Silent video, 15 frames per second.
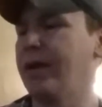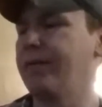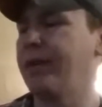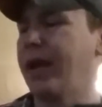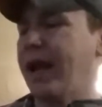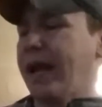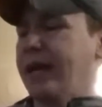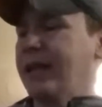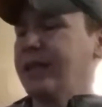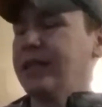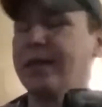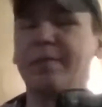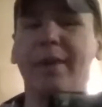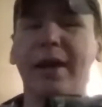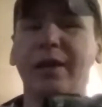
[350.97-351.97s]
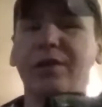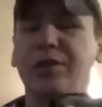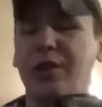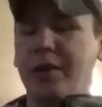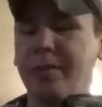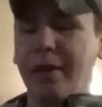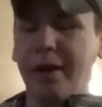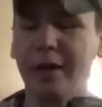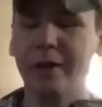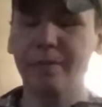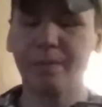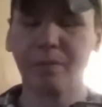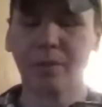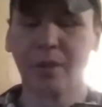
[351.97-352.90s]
have anything bad to say about it.